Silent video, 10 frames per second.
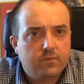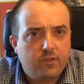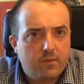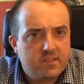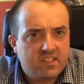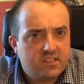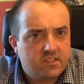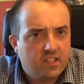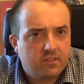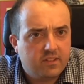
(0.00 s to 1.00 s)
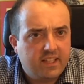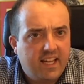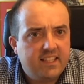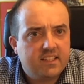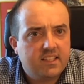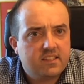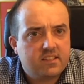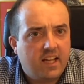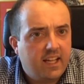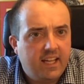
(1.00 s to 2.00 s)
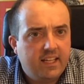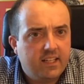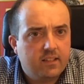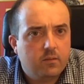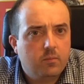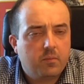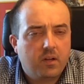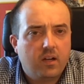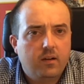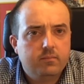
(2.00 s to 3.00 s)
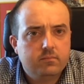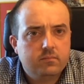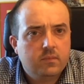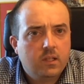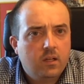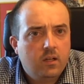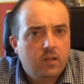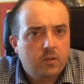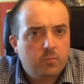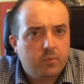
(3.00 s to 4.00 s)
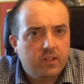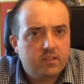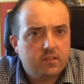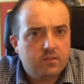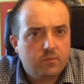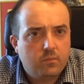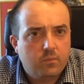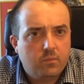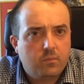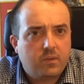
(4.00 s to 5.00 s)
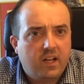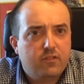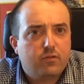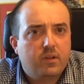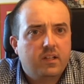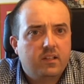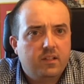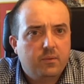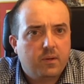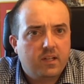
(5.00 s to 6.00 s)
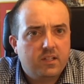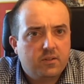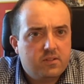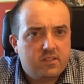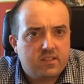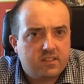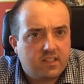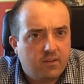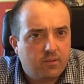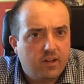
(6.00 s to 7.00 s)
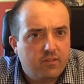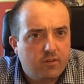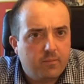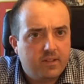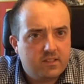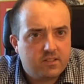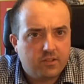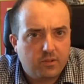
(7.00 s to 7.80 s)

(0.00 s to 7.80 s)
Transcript: Pharmacists generally hate this. I hate it. But kind of what you want to do is just get rid of them, and so